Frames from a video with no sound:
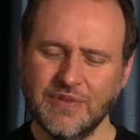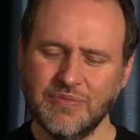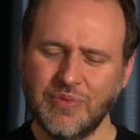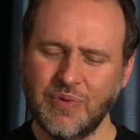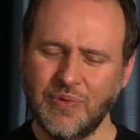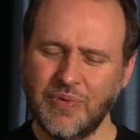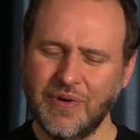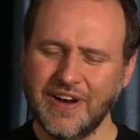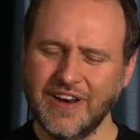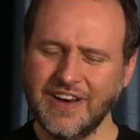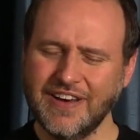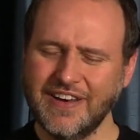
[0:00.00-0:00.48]

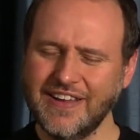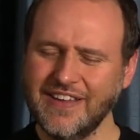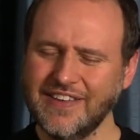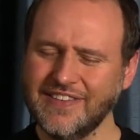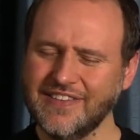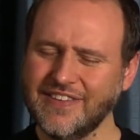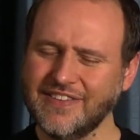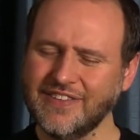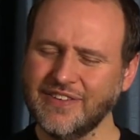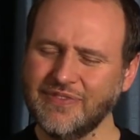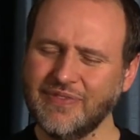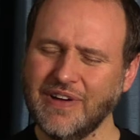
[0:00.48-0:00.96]

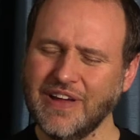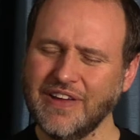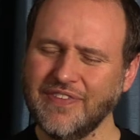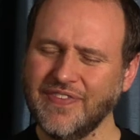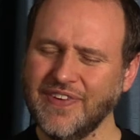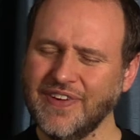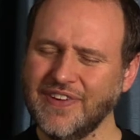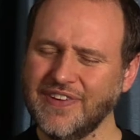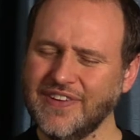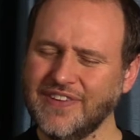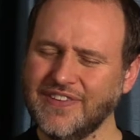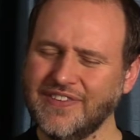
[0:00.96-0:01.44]
a way
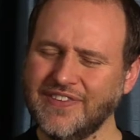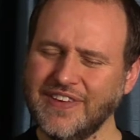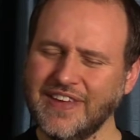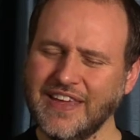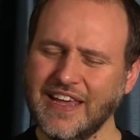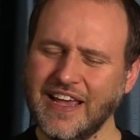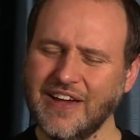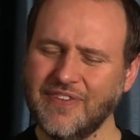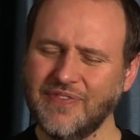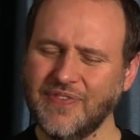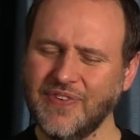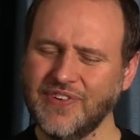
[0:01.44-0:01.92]
for you to
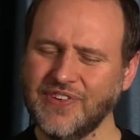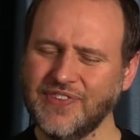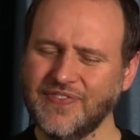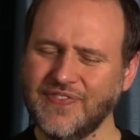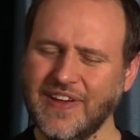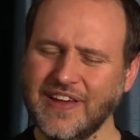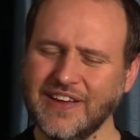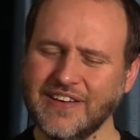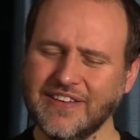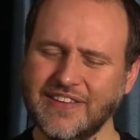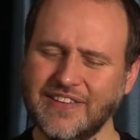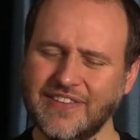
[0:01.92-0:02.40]
see how
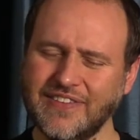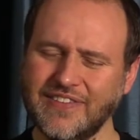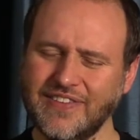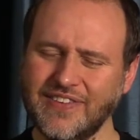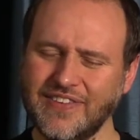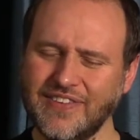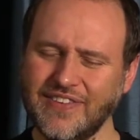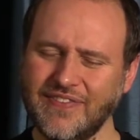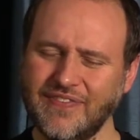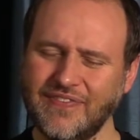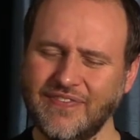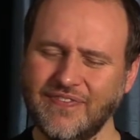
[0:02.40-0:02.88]

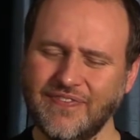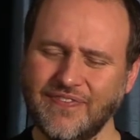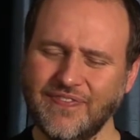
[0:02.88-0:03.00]
perspectives